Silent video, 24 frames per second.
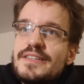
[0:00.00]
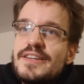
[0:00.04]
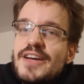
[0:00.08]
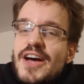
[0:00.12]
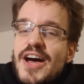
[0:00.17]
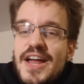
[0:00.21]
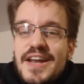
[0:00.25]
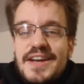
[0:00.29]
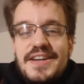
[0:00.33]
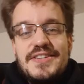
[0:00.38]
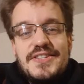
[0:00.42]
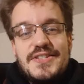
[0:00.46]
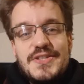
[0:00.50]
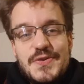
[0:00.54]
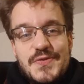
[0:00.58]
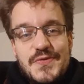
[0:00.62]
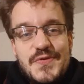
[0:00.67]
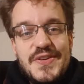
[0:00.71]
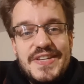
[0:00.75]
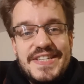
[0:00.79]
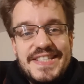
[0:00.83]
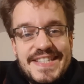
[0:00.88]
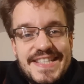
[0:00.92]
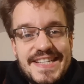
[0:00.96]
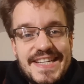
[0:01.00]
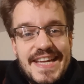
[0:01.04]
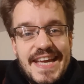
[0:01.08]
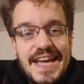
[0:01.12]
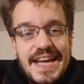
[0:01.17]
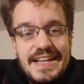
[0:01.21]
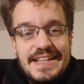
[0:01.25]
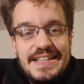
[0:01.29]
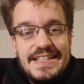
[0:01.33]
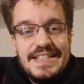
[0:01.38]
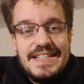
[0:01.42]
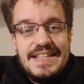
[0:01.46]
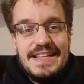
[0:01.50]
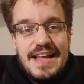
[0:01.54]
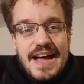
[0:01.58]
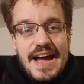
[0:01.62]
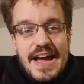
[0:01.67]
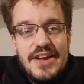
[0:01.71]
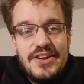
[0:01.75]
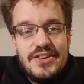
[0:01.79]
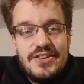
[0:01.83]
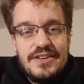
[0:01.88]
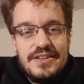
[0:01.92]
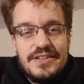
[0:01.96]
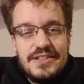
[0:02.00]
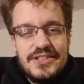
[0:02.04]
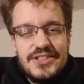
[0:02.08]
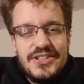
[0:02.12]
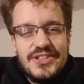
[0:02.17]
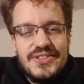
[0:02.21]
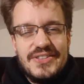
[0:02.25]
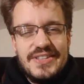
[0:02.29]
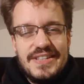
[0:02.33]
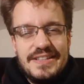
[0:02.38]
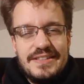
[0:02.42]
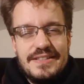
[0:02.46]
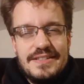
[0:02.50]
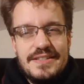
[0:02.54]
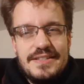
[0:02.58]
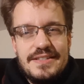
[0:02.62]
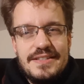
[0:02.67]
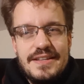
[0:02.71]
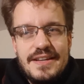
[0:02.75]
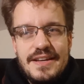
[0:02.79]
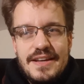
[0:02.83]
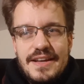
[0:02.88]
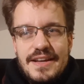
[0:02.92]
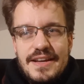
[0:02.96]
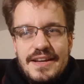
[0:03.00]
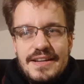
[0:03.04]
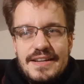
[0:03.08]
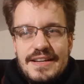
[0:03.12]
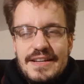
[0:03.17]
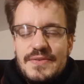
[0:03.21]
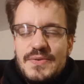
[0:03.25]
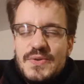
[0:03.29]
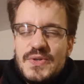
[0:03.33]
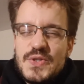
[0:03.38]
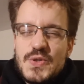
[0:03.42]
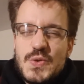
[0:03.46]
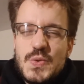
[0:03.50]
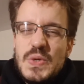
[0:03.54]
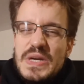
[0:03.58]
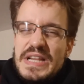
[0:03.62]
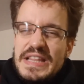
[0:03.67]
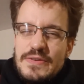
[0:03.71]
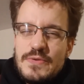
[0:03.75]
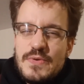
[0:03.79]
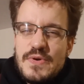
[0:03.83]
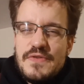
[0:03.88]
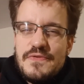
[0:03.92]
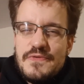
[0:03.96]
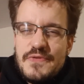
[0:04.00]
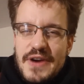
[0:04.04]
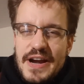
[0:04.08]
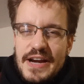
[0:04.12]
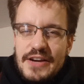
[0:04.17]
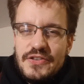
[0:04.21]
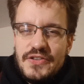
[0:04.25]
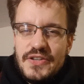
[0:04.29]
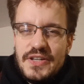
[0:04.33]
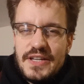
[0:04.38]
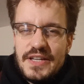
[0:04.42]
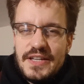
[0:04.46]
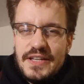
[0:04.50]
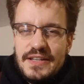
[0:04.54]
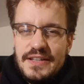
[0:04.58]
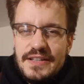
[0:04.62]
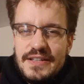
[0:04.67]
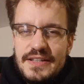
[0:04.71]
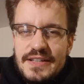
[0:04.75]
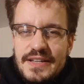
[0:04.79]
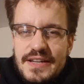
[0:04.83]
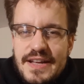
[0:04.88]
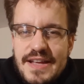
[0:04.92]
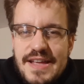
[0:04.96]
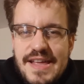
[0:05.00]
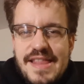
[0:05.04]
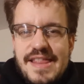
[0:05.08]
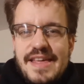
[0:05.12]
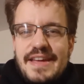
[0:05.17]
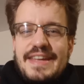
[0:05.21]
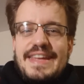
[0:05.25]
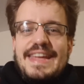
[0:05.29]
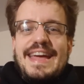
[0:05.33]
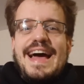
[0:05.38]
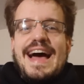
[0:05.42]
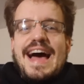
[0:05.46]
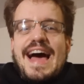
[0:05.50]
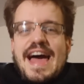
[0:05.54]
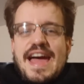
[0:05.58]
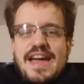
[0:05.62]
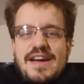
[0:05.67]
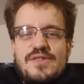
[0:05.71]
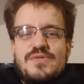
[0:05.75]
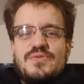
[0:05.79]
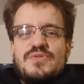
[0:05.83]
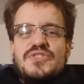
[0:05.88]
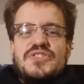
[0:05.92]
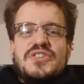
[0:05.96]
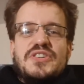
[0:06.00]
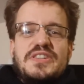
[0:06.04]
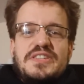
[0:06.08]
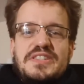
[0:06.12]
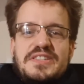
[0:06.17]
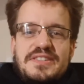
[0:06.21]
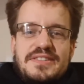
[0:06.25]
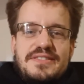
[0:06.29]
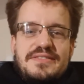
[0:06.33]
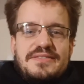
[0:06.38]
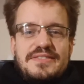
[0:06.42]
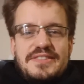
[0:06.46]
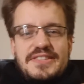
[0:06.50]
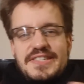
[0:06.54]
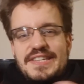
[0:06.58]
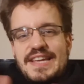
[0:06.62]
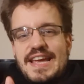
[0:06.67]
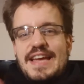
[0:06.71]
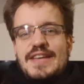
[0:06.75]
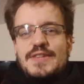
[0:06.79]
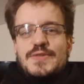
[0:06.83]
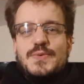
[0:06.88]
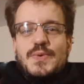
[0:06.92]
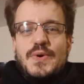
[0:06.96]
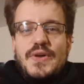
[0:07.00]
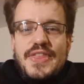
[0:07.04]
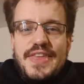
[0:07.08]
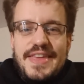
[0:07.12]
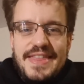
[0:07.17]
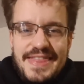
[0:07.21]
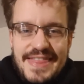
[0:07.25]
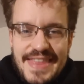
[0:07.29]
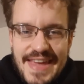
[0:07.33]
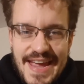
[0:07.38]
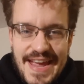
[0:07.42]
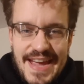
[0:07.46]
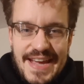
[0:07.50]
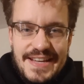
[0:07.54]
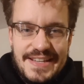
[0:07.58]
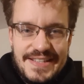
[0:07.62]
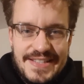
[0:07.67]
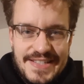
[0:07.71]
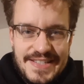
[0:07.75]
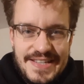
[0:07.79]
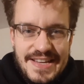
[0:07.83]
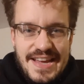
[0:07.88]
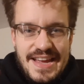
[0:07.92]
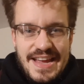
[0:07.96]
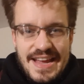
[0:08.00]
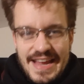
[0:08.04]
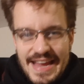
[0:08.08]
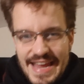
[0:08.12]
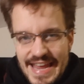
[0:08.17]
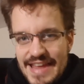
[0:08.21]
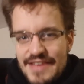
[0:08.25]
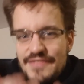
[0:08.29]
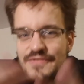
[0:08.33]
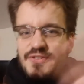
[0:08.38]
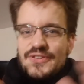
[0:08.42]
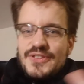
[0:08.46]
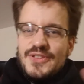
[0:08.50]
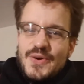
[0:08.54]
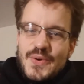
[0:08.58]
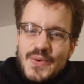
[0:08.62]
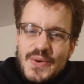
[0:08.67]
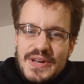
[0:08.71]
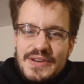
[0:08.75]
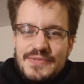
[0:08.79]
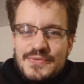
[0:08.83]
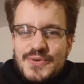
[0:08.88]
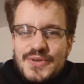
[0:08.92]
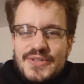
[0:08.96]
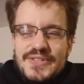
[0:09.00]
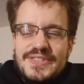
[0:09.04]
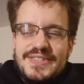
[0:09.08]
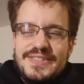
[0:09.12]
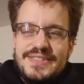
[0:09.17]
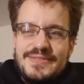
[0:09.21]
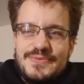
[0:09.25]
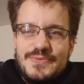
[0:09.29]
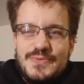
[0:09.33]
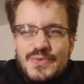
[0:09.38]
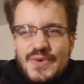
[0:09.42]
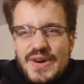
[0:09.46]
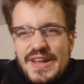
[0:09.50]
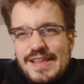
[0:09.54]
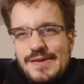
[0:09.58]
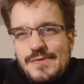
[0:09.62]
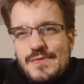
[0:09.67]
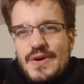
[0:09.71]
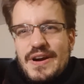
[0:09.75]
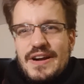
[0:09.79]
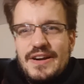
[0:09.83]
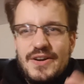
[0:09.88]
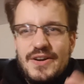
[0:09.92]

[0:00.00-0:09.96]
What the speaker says: unsophisticated liar, you know, that was really refreshing. That guy who just says what he thinks. Even though it was very well